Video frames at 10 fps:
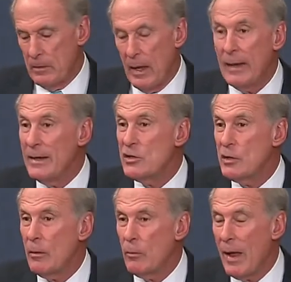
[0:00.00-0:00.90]
at least
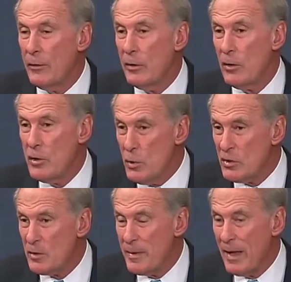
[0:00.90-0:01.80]
around here, you
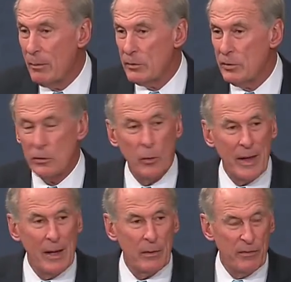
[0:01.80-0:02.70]
used to be able to go
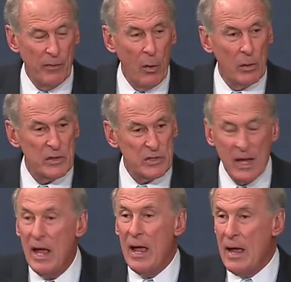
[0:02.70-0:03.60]
down to the floor and
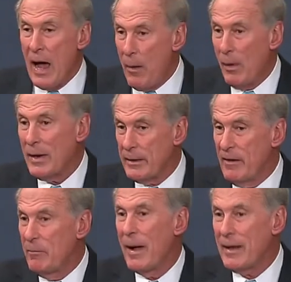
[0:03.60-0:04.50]
say, I want to
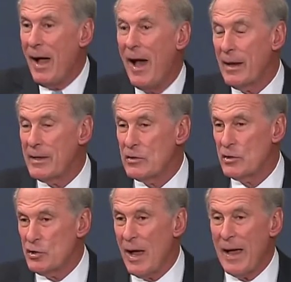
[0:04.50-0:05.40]
give my colleagues a
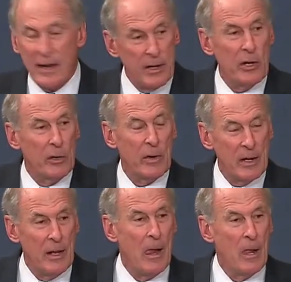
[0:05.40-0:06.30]
shot at hearing